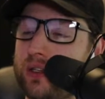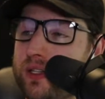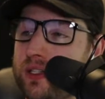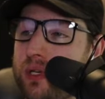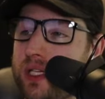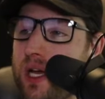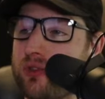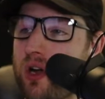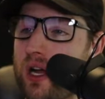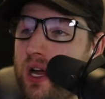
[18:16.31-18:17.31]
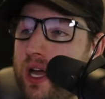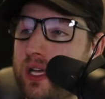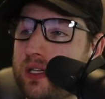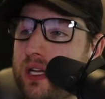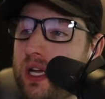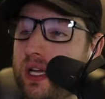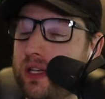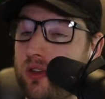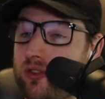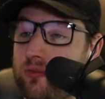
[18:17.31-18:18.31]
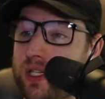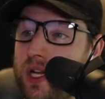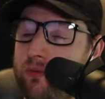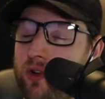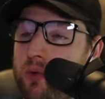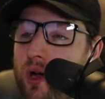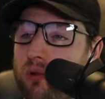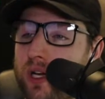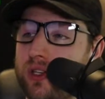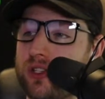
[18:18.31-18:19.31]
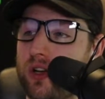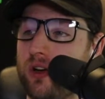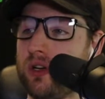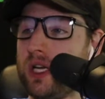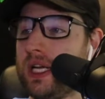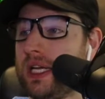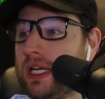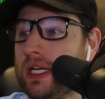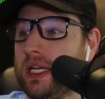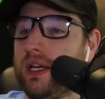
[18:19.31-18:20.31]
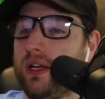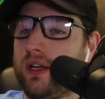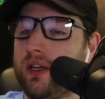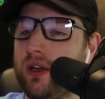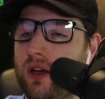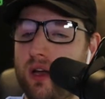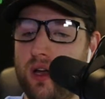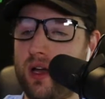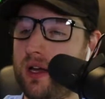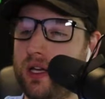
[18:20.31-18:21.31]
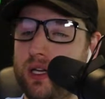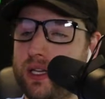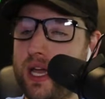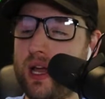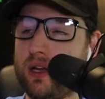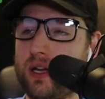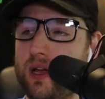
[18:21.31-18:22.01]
He's a big time track guy, and he's also a big time football player. So yeah, yeah.